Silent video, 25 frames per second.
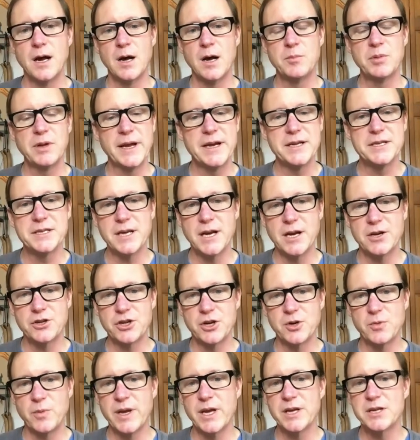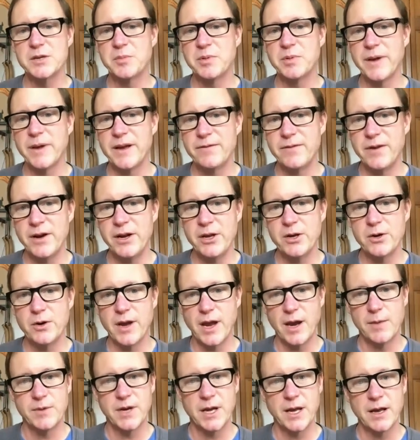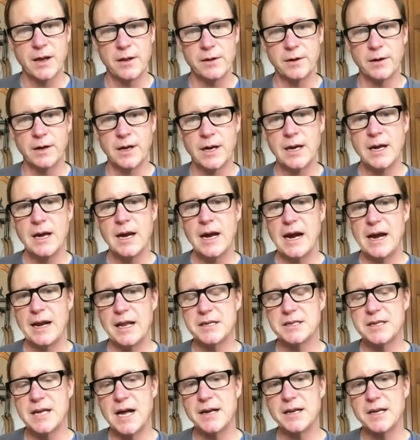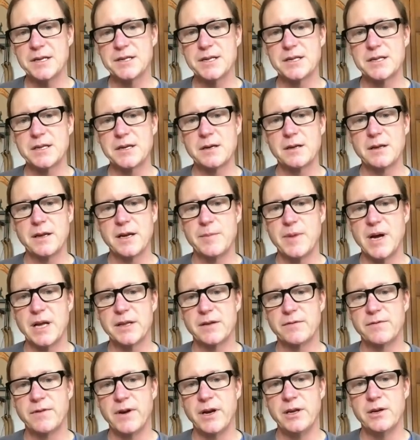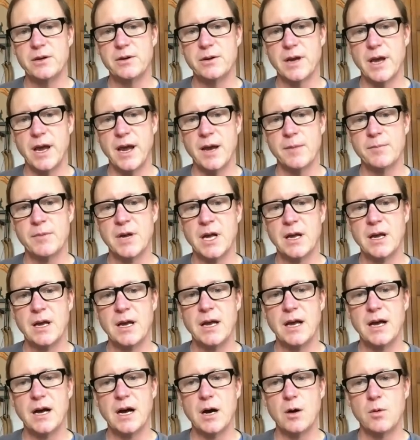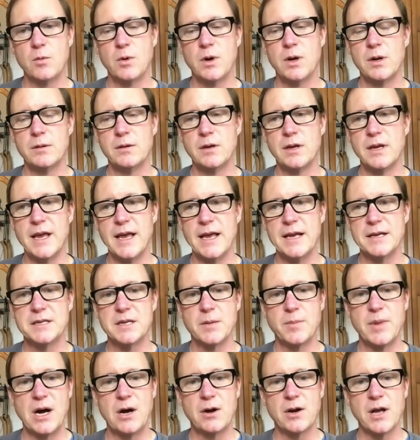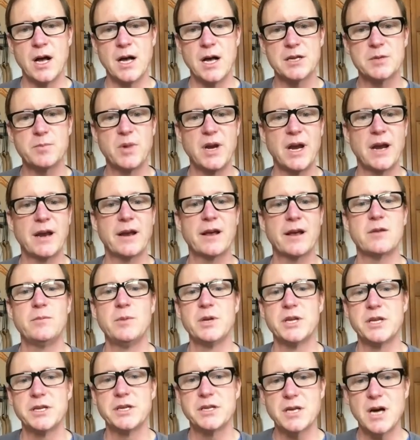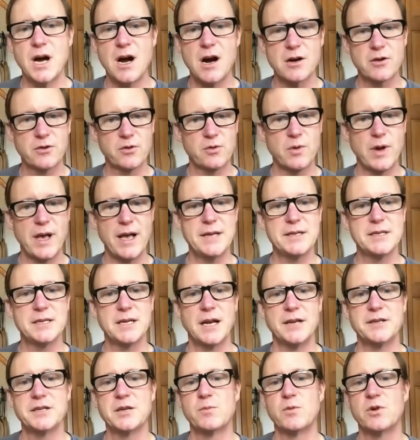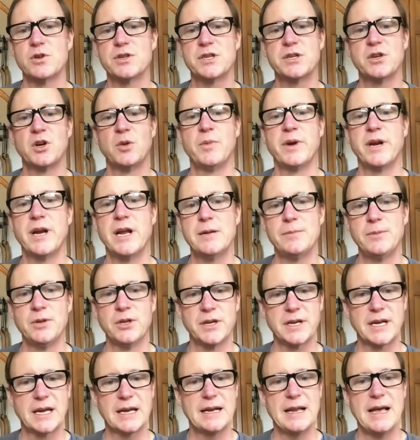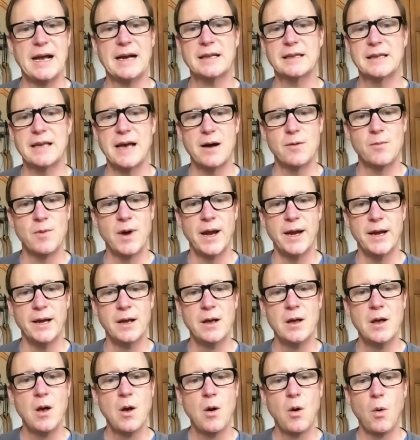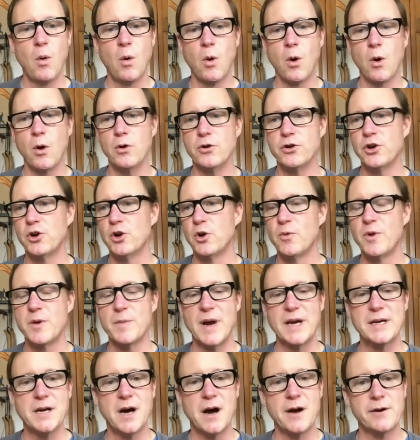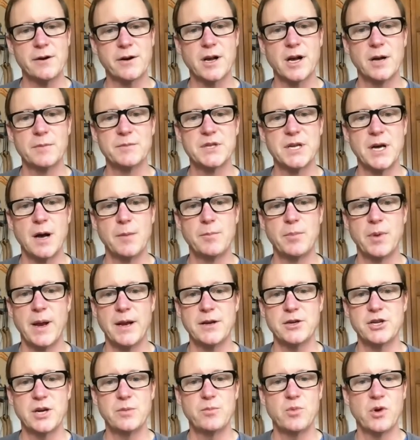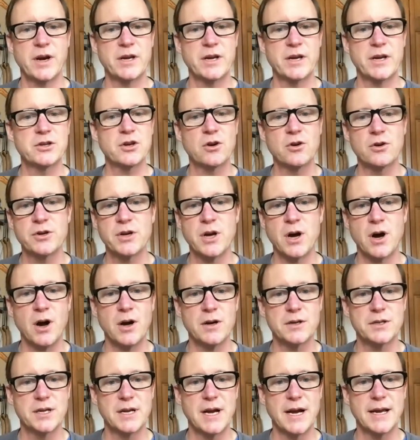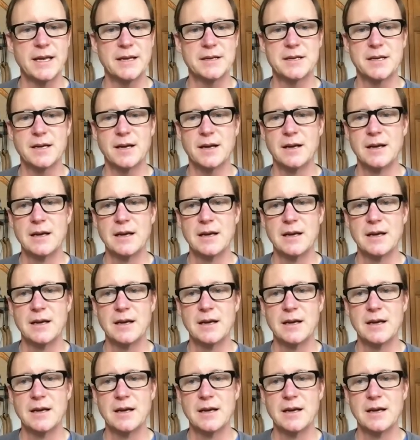PlayStation, and we get to play a video game together. And it's not necessarily about the video game. It's about us being able to talk through headsets, and we're still being able to connect that way. Or, when my daughter comes up and she brings her dogs, and I get to,